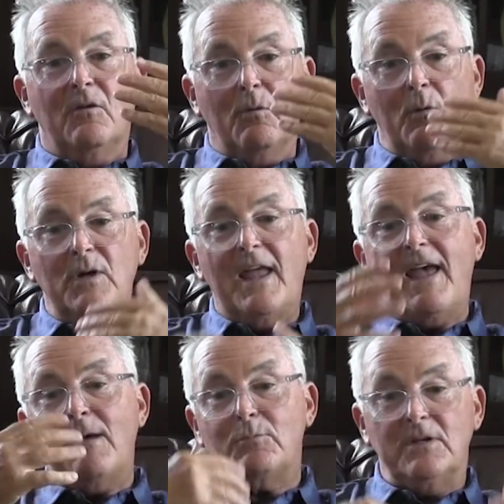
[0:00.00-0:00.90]
what would
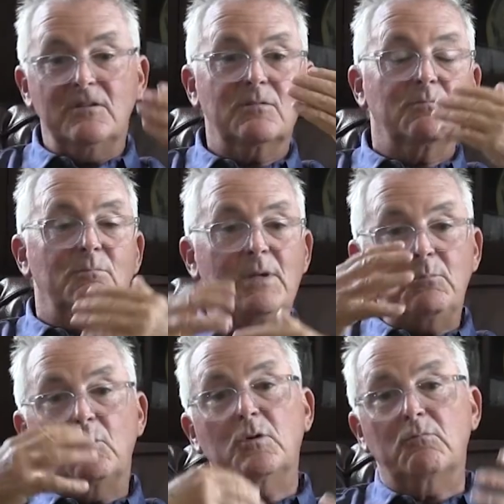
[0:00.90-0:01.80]
happen is
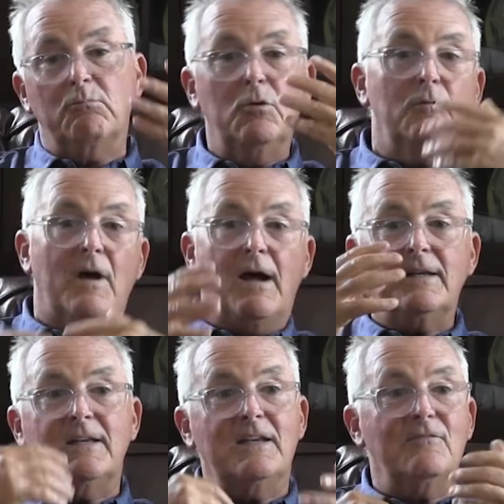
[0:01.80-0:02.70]
people would move
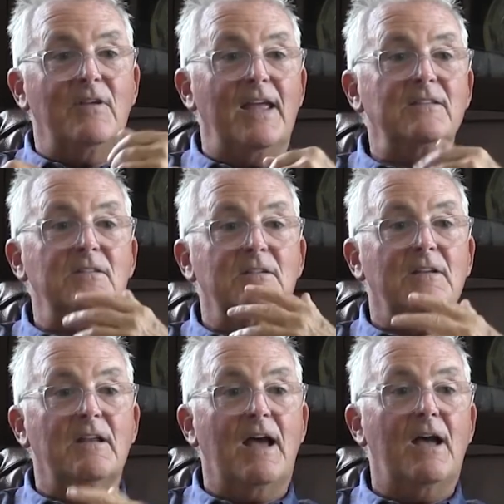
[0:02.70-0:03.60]
on and advance
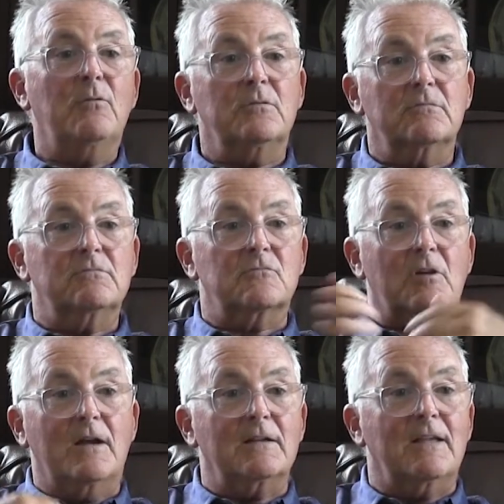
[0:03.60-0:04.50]
and I would
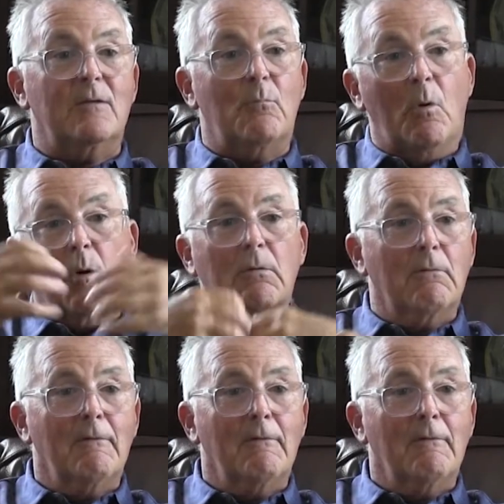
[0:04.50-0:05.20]
try to get more.